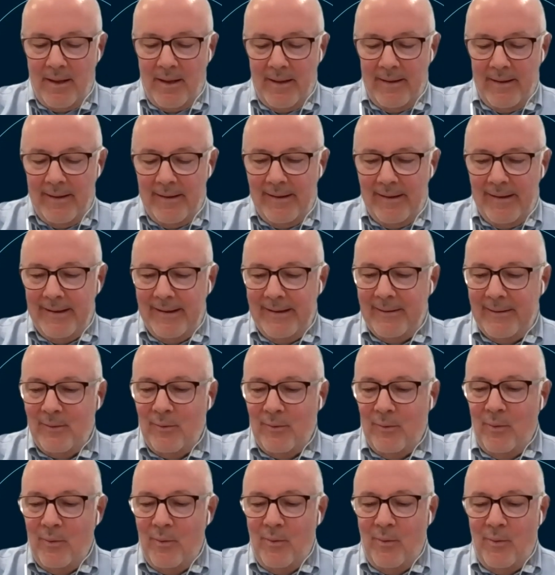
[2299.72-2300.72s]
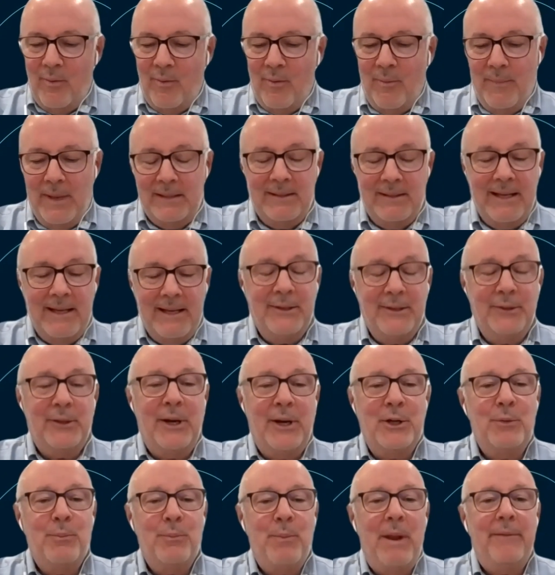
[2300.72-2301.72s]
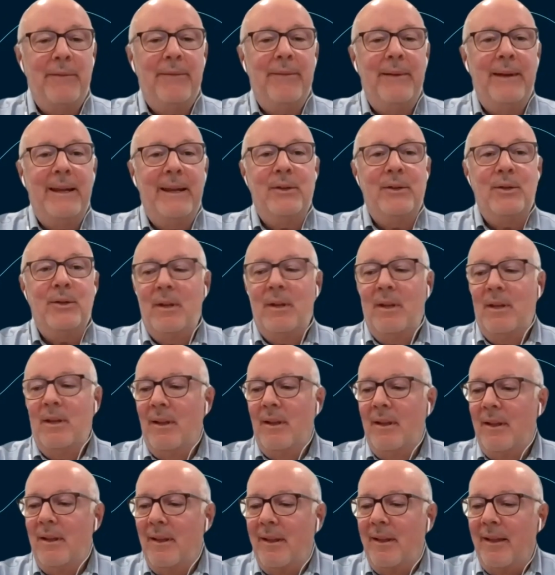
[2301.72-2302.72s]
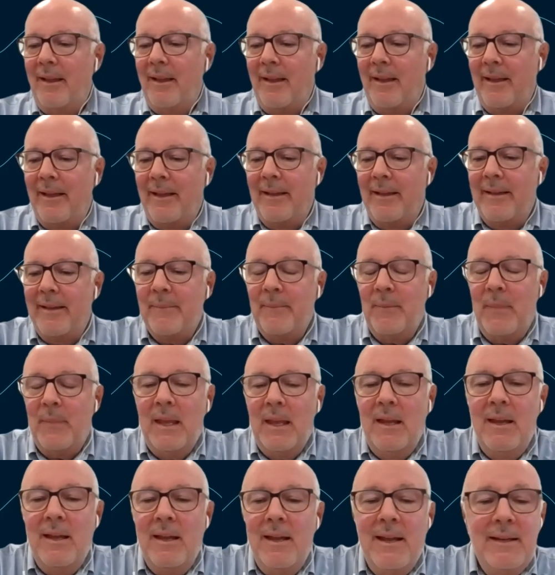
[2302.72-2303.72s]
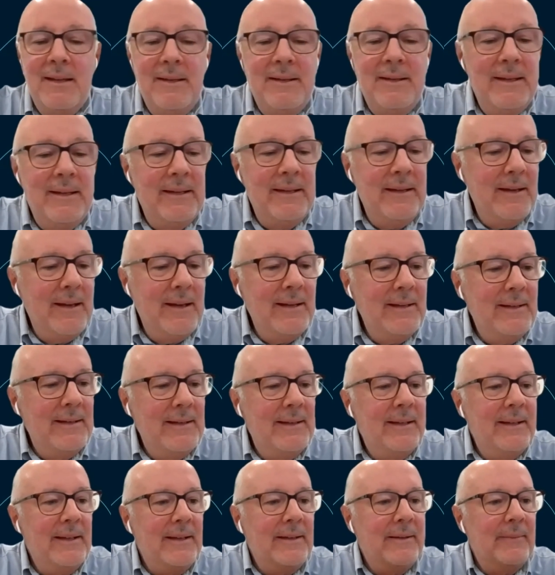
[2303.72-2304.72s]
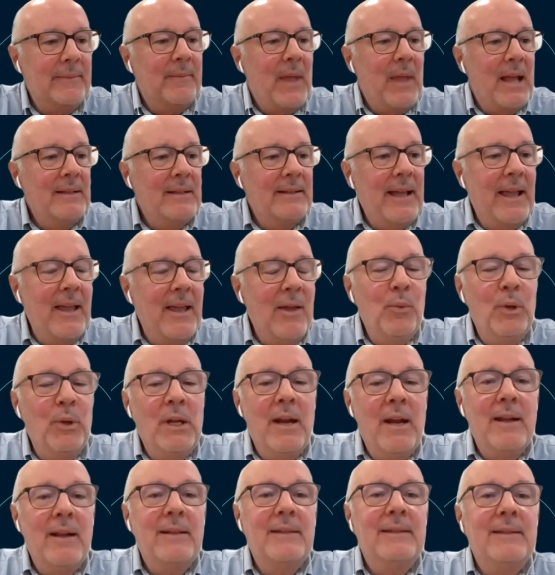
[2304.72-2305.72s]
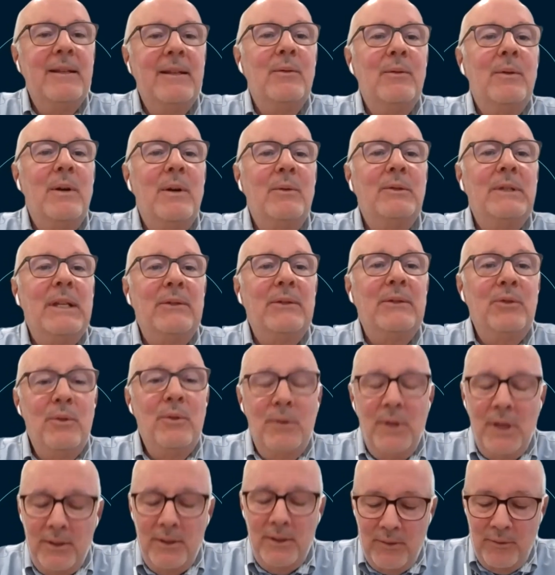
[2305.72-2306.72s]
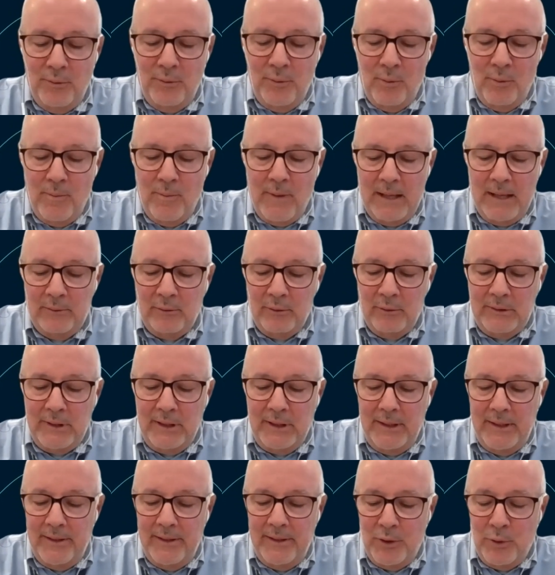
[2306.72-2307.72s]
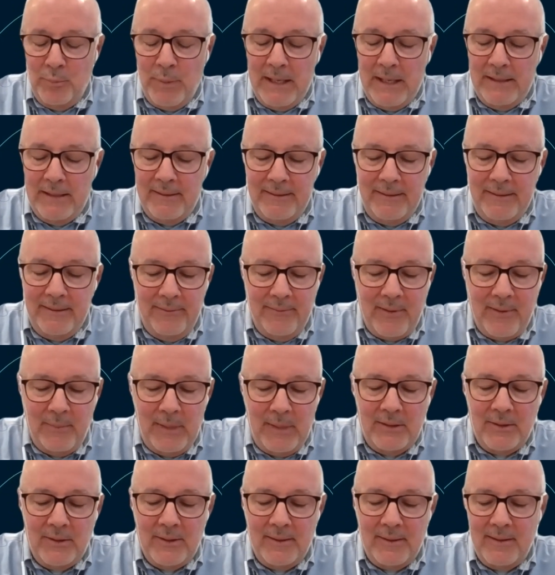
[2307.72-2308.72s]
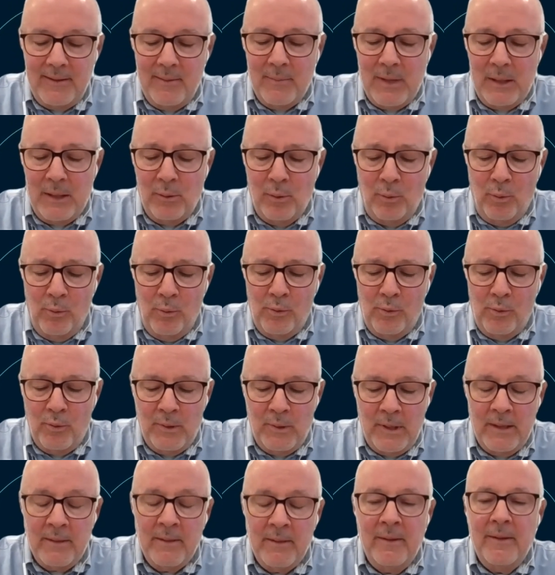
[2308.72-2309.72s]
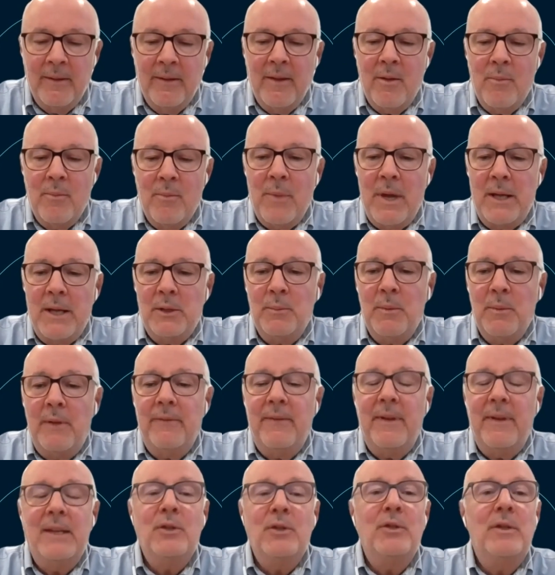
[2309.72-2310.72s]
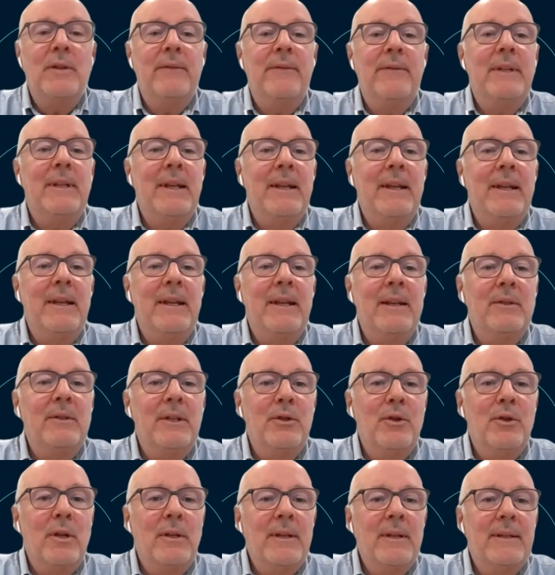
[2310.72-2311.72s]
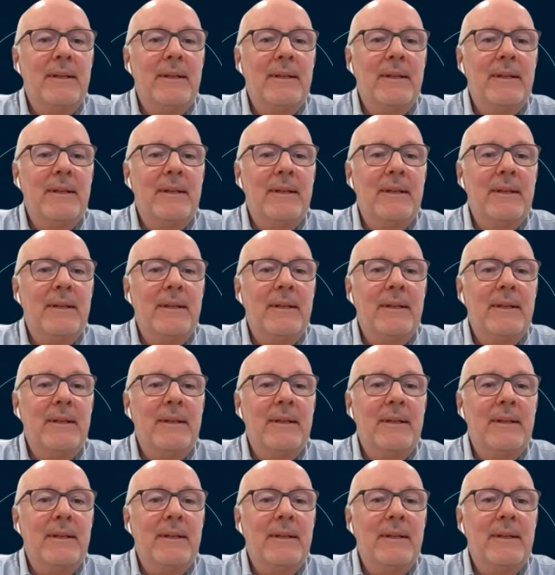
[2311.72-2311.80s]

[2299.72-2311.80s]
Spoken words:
Let me mention that one. So I'll start off with the second part. About the shareholder compensation in fourth quarter that's expressively above